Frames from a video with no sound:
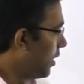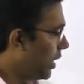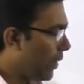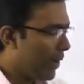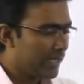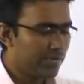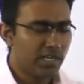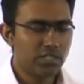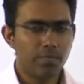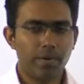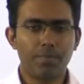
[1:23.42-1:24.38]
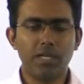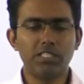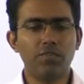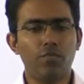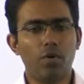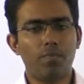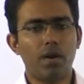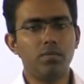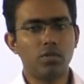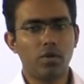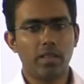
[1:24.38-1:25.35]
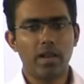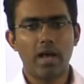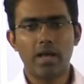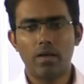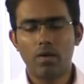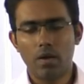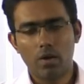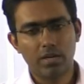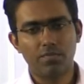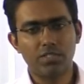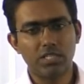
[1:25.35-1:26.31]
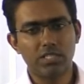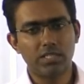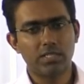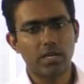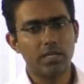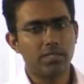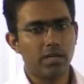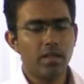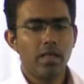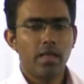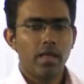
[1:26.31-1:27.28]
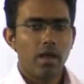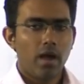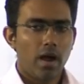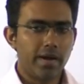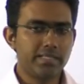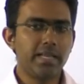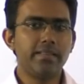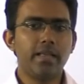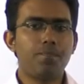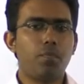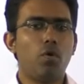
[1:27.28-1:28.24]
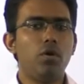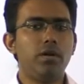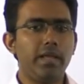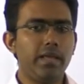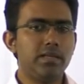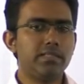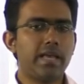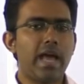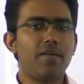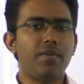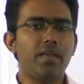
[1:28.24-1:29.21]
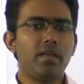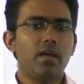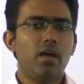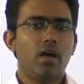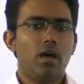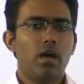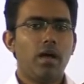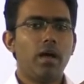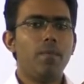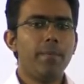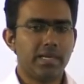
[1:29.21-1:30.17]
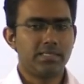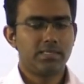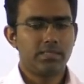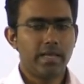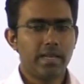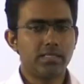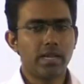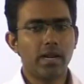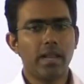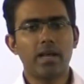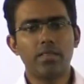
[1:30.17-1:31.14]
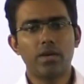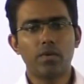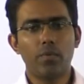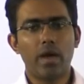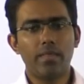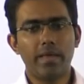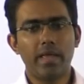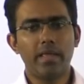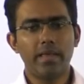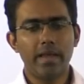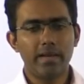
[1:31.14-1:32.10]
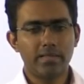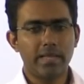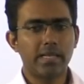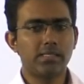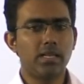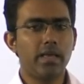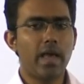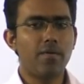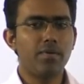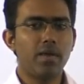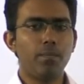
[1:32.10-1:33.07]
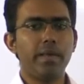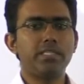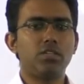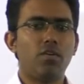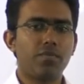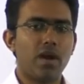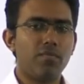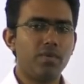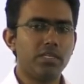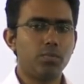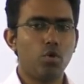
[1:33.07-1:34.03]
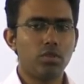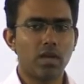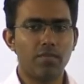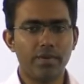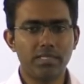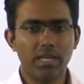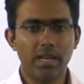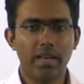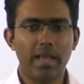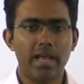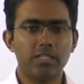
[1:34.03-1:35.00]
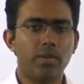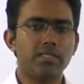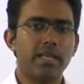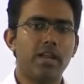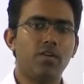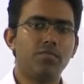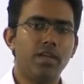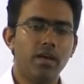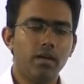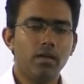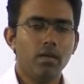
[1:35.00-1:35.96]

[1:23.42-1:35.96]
Now, as far as the preparation for prelims or the revisions is concerned, understand that polity is having a mix, that is, unlike other area, it is actually having a mix of both conventional area as well as that of the